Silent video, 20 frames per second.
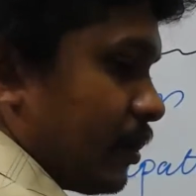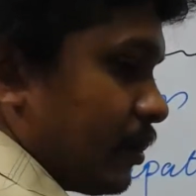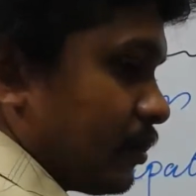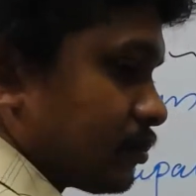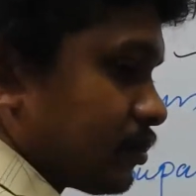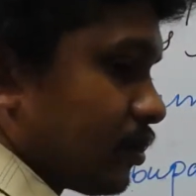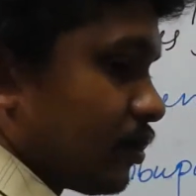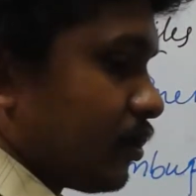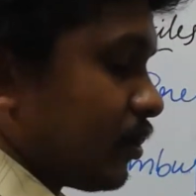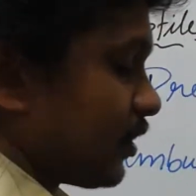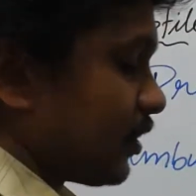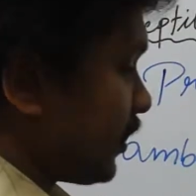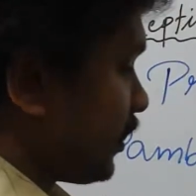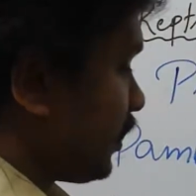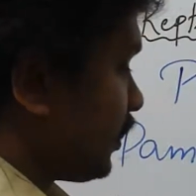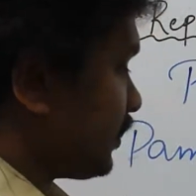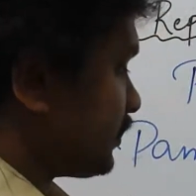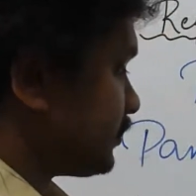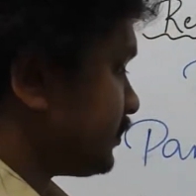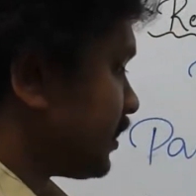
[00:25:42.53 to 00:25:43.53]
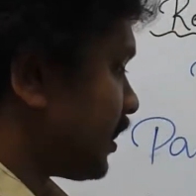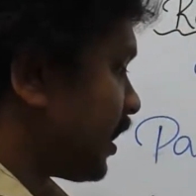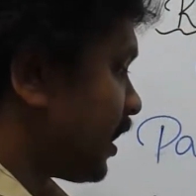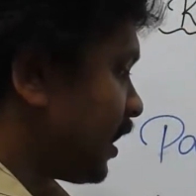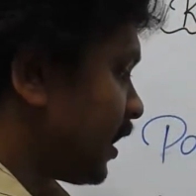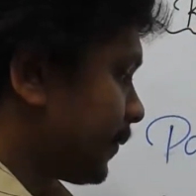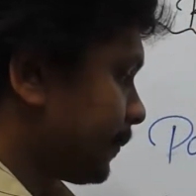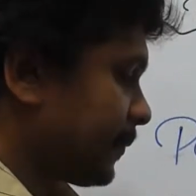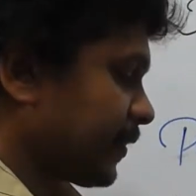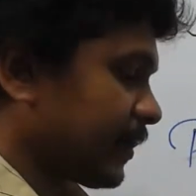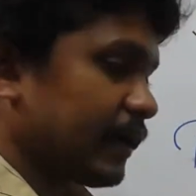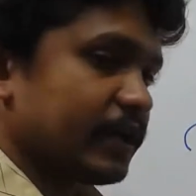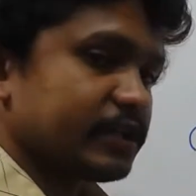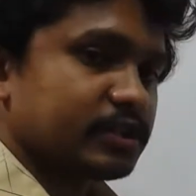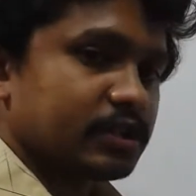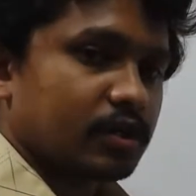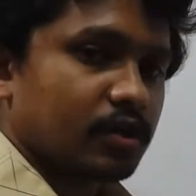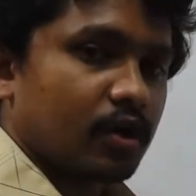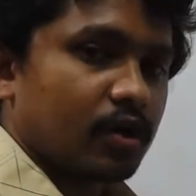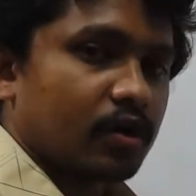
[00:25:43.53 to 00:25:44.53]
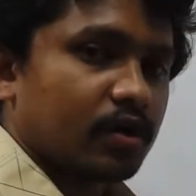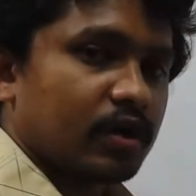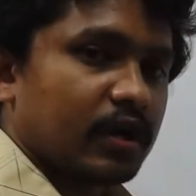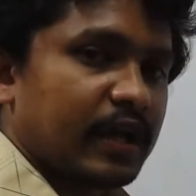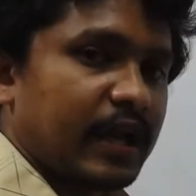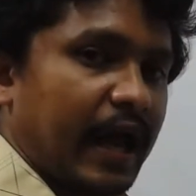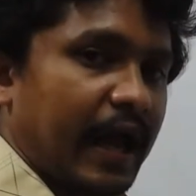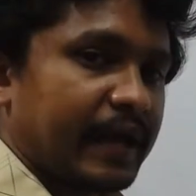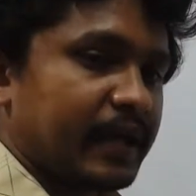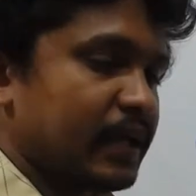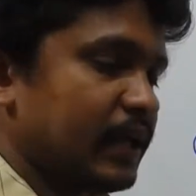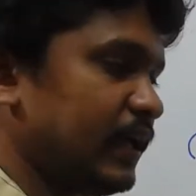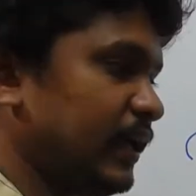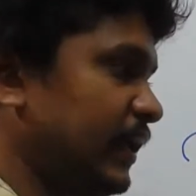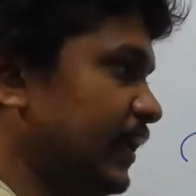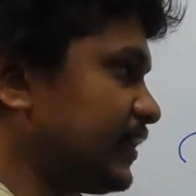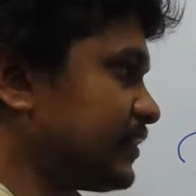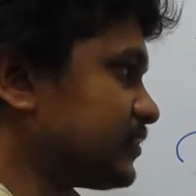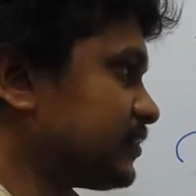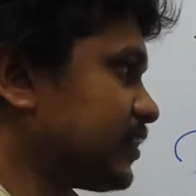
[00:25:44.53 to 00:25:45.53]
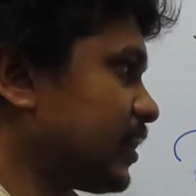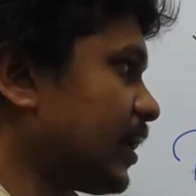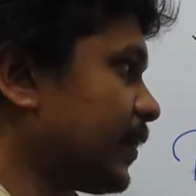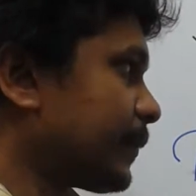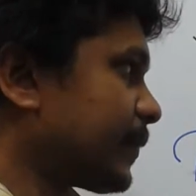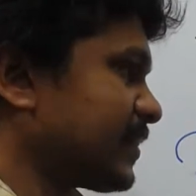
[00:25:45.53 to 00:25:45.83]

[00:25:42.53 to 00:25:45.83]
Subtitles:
So he is the biggest crocodile and he is the